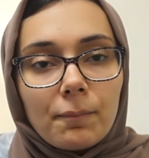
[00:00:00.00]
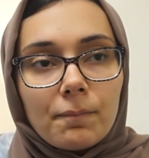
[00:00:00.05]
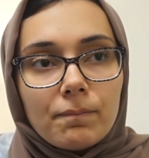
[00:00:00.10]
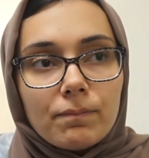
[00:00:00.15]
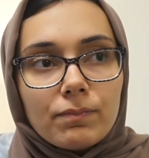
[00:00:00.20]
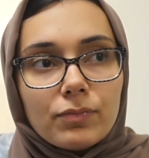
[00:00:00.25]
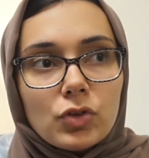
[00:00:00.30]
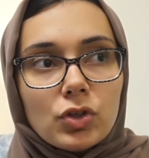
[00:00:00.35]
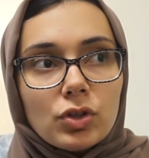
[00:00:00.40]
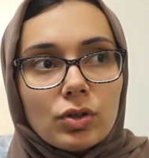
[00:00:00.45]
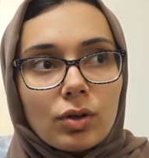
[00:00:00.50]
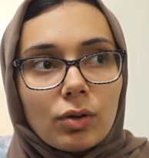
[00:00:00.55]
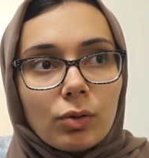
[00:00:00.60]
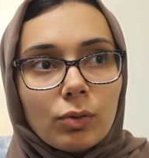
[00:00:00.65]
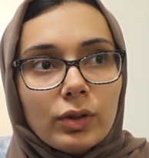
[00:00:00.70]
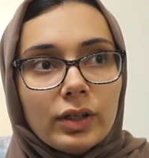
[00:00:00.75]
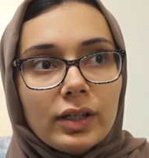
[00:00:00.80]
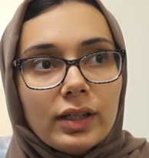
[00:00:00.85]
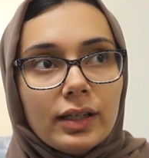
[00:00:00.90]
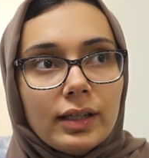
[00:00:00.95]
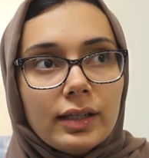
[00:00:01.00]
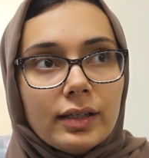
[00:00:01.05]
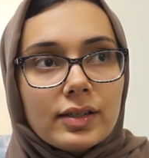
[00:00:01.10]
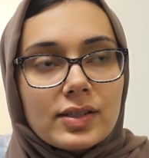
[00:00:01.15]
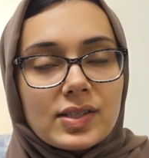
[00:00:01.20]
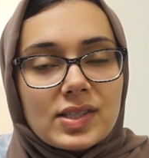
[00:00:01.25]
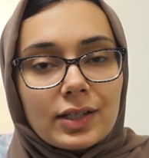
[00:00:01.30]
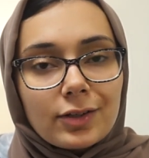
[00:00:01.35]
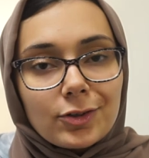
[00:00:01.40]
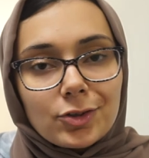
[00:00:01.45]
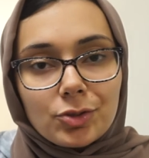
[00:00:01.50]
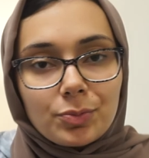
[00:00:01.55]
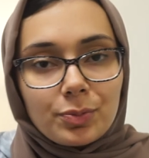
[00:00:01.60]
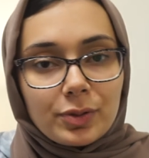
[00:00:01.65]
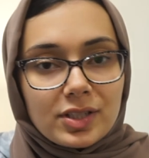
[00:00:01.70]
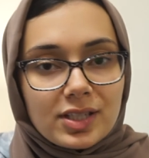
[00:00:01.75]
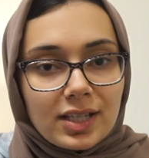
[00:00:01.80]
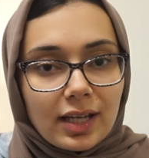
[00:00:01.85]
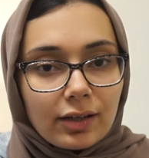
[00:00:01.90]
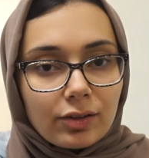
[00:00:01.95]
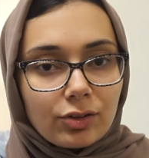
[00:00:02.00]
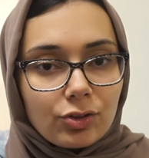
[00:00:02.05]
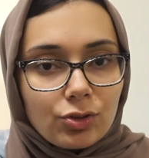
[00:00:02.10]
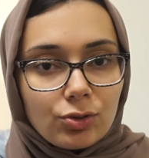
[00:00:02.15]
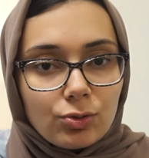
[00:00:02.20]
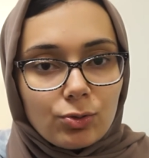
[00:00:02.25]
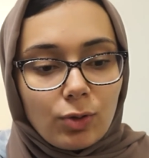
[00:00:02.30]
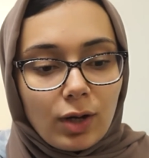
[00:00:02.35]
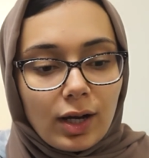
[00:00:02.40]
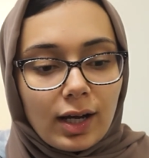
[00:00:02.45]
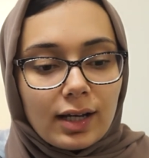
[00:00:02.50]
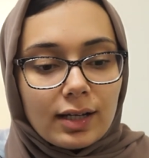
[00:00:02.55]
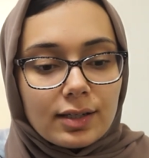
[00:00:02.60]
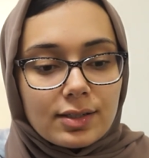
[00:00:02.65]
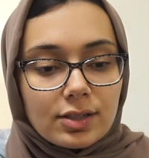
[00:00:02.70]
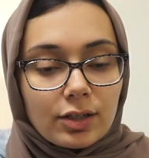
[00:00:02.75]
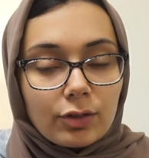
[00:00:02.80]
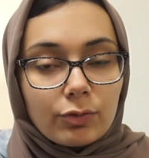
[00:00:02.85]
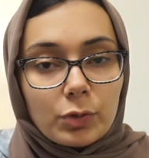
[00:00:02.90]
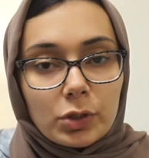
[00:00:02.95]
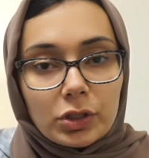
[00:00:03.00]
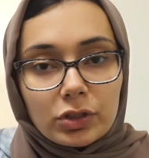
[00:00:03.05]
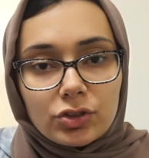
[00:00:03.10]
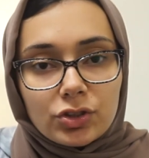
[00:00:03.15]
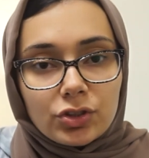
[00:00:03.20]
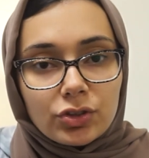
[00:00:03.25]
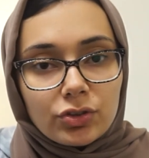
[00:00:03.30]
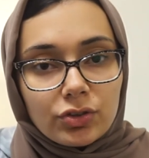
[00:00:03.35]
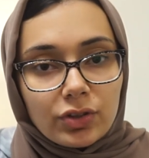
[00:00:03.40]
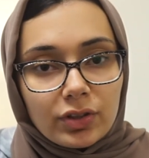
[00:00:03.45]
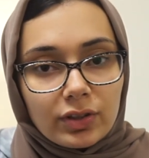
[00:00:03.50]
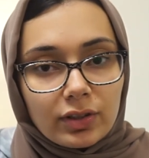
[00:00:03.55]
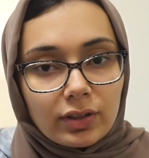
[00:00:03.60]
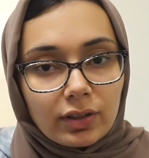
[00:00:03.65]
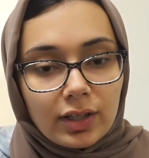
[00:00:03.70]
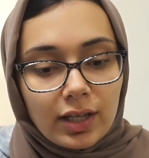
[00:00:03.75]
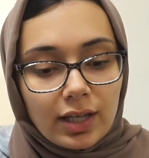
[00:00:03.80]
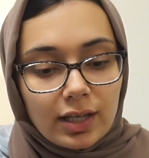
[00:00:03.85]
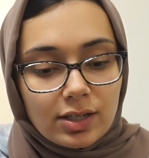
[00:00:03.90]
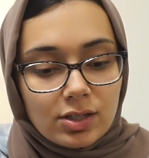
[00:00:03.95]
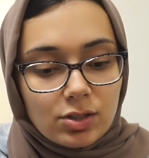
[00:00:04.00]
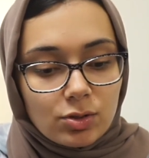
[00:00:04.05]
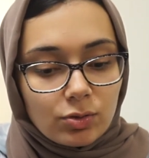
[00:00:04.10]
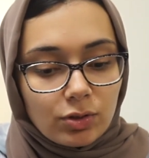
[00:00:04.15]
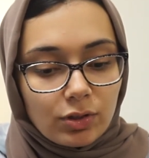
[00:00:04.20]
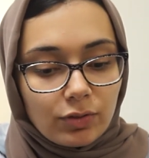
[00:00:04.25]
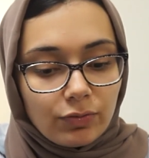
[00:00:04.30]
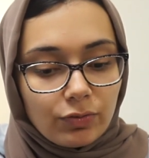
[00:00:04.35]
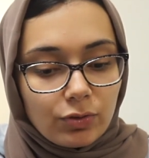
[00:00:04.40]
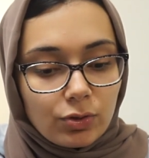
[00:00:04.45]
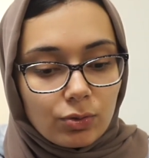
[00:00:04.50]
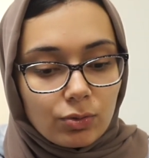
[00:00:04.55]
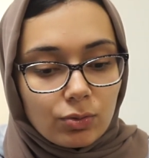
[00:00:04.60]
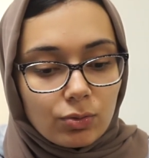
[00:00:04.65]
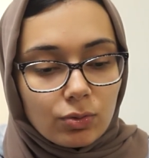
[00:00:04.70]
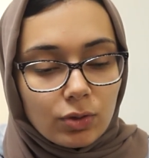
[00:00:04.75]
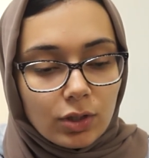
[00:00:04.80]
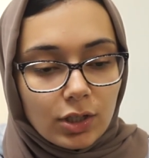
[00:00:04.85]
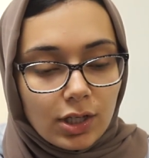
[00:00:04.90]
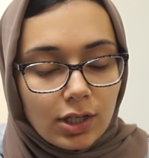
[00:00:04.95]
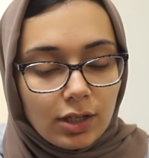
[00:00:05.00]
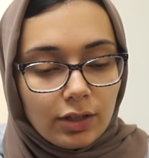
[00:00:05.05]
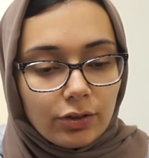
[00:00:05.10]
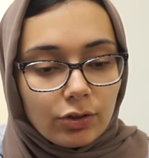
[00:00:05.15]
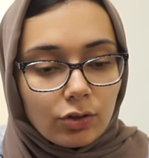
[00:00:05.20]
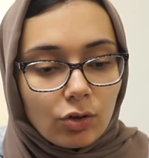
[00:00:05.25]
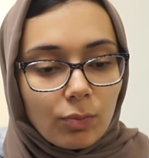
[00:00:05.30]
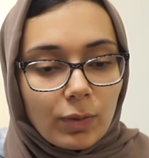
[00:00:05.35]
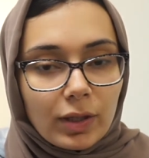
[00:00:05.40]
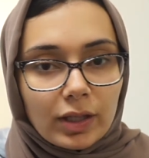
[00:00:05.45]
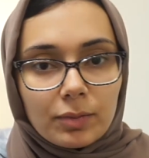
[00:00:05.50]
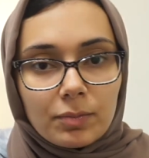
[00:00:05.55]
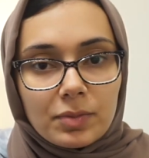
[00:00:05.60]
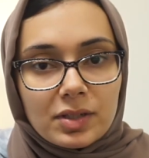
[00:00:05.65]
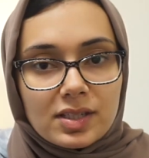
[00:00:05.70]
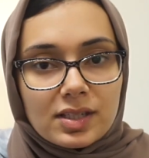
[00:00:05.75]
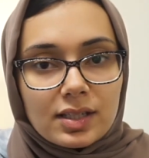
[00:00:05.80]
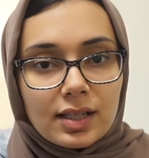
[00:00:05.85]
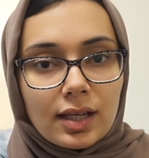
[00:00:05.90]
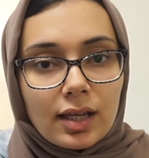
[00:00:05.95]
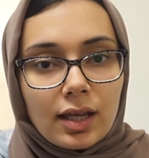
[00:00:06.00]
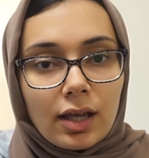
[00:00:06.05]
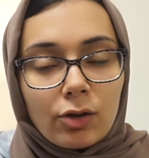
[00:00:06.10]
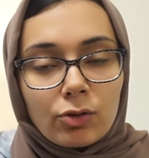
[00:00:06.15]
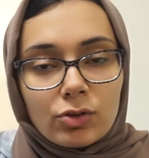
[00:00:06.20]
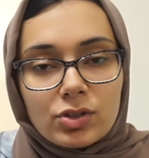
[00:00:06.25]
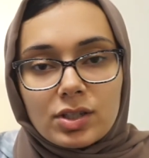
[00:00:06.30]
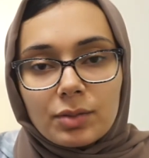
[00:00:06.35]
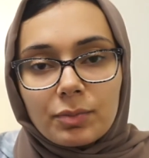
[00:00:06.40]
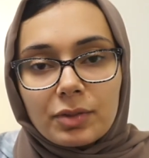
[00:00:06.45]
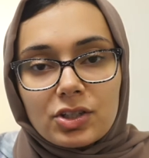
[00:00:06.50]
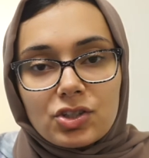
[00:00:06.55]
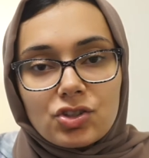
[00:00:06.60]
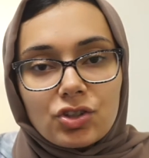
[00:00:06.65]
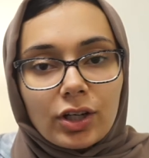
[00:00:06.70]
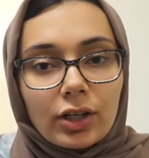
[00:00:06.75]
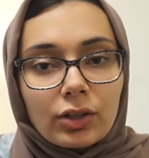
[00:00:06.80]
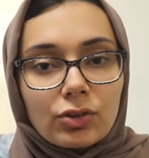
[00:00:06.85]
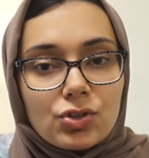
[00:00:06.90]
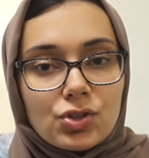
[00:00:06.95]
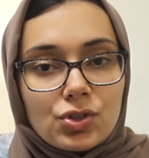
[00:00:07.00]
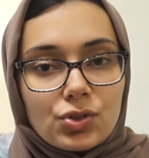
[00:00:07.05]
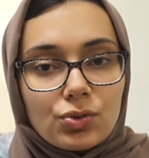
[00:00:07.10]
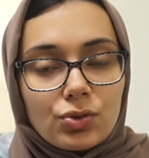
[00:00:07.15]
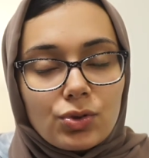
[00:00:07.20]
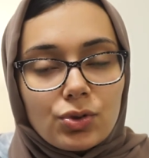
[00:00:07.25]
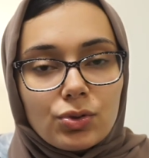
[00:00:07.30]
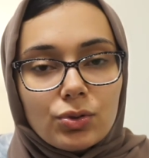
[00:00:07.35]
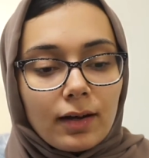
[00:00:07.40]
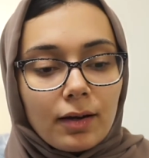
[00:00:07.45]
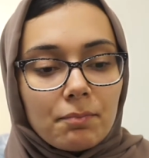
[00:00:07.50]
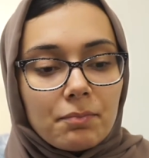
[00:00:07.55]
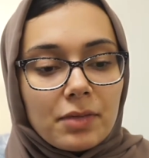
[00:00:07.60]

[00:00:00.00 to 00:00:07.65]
you know, it is there to protect you as a realtor in the case if you know, make a mistake or somebody's trying to sue you.